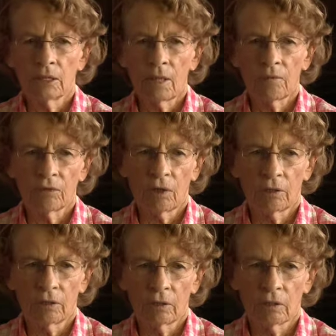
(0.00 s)

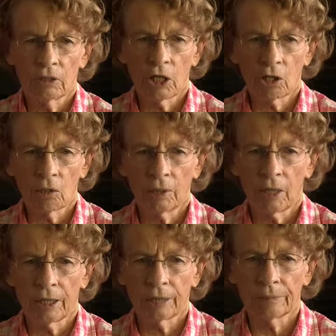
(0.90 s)
stepfather Jack
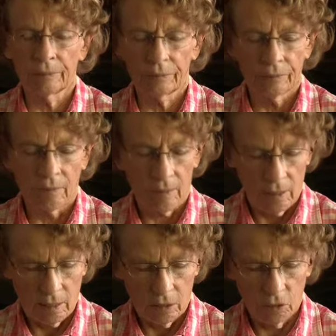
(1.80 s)
O'Brien,
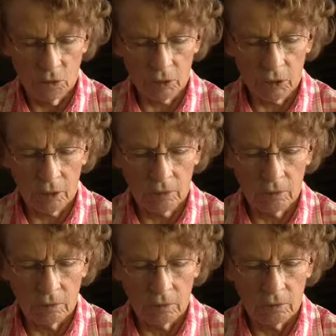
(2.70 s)
who worked on
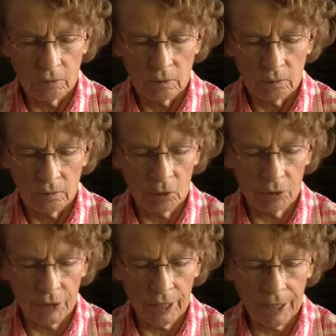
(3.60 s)

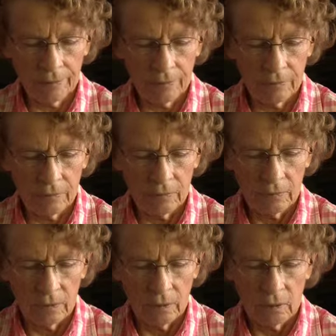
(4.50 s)
Boulder Dam,
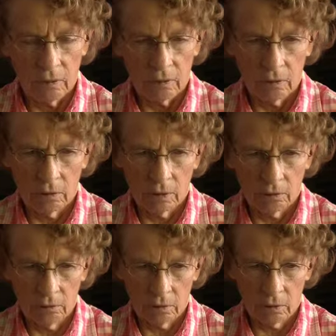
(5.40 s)
the,
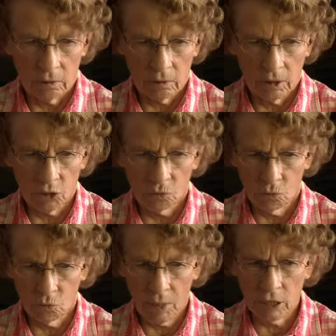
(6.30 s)
uh, his
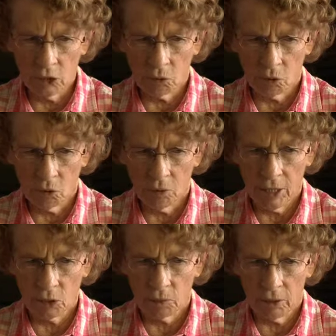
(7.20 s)
wages were
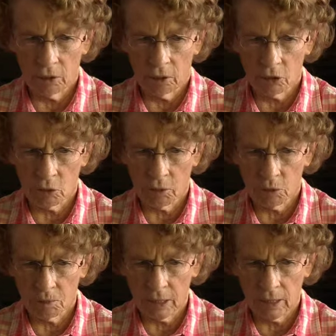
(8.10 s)
raised one dollar, so he
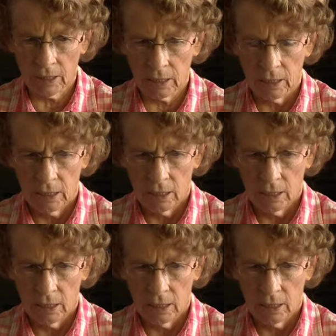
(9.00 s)
was making